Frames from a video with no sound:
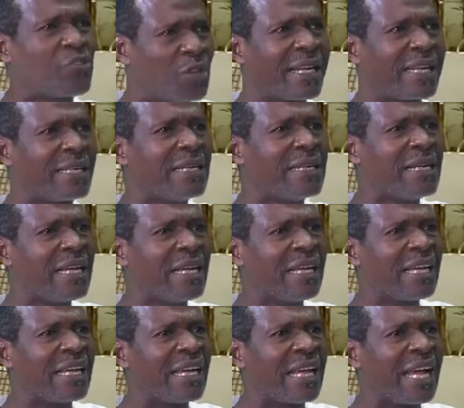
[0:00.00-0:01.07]
thing
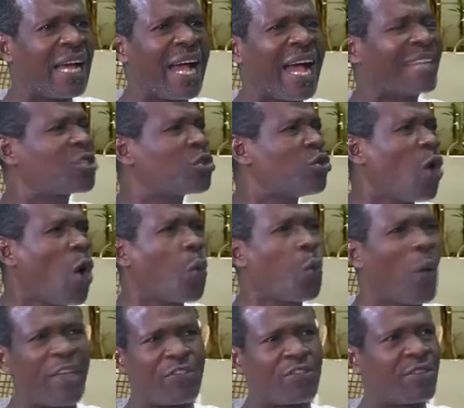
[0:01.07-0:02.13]
has no
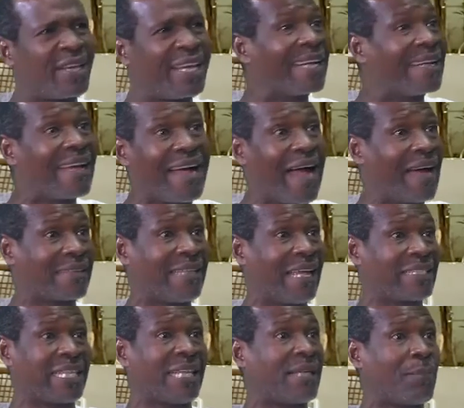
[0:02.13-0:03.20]
weight in the act
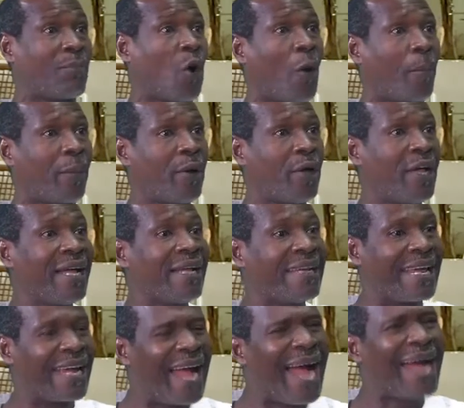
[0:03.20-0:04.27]
that set them up.
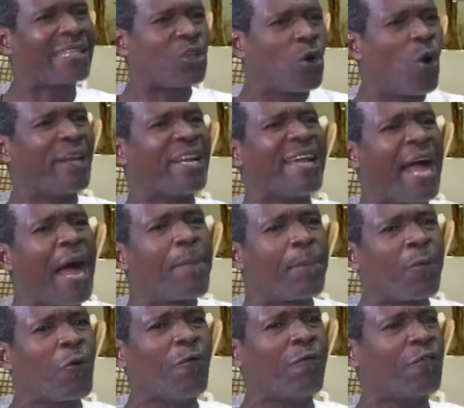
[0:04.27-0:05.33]
The act only
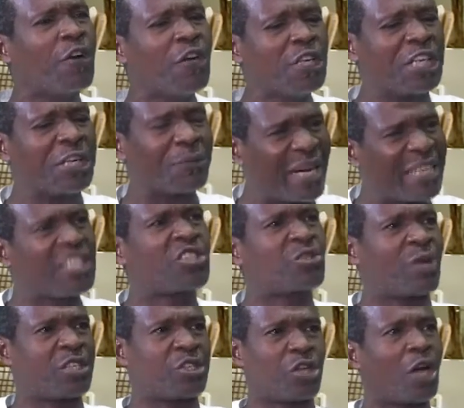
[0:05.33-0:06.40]
approved the
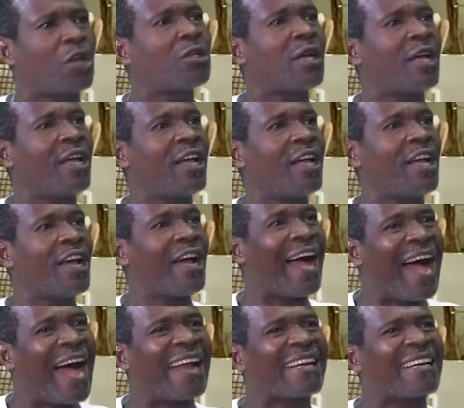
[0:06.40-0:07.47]
registration
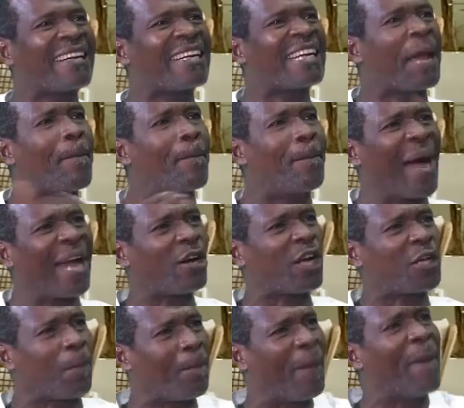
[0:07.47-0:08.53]
and the
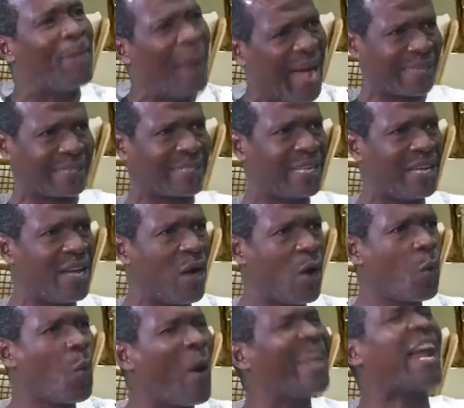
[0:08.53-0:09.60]
ballot papers,
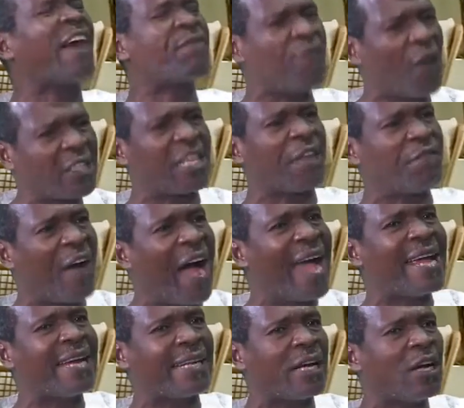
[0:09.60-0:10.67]
whether
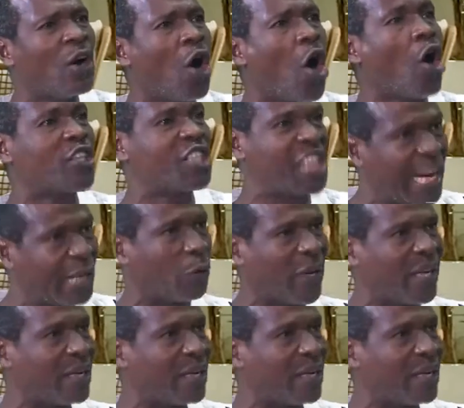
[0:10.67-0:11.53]
falsified or genuine.